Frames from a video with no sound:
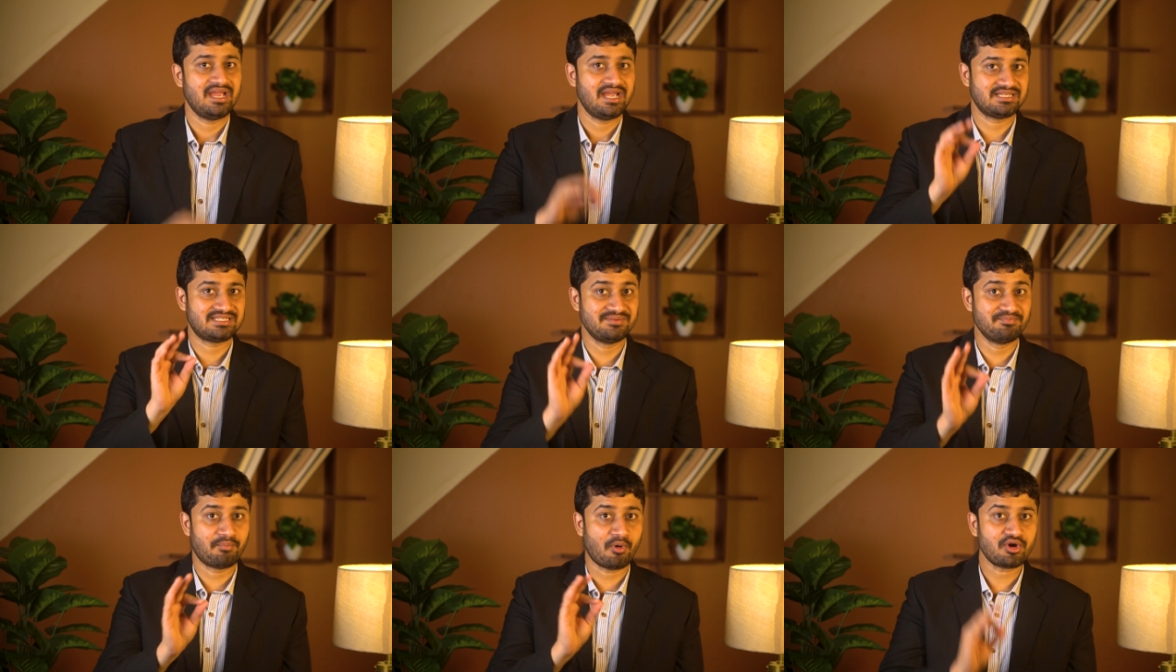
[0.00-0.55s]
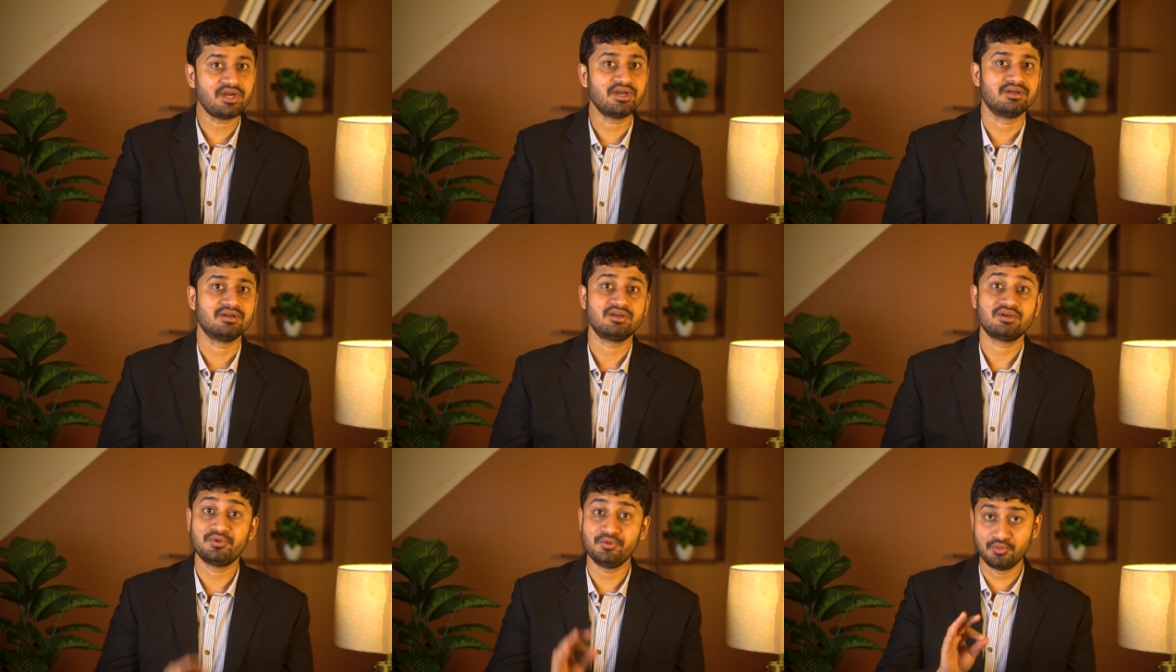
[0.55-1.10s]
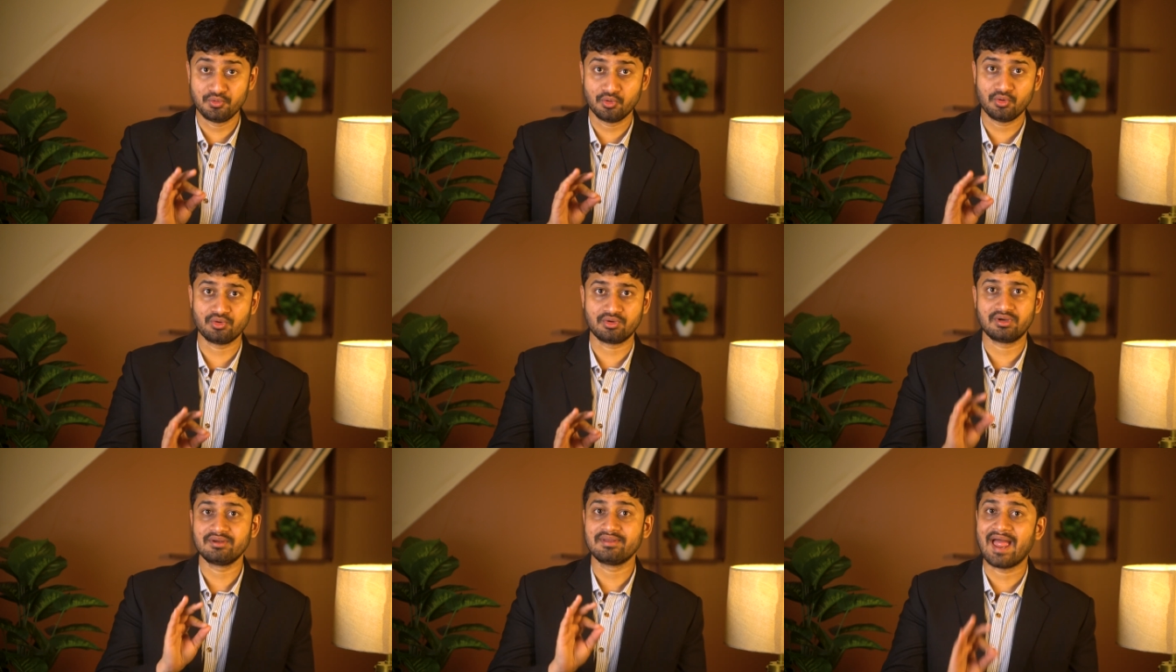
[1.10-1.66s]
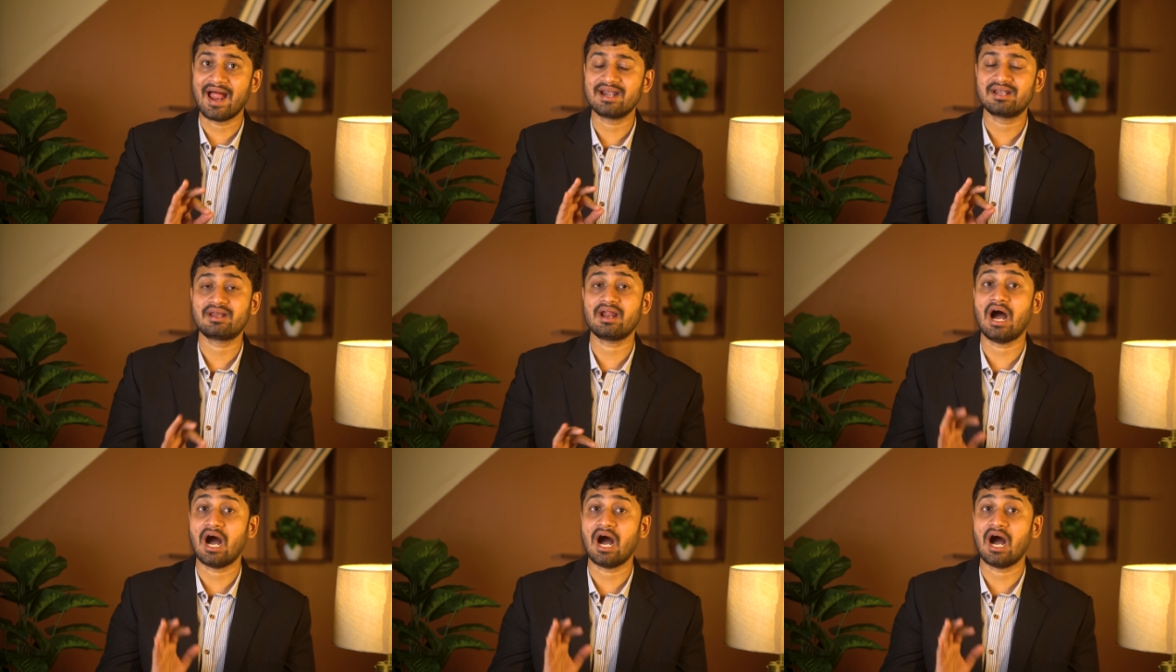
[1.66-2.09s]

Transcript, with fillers: It's important to note that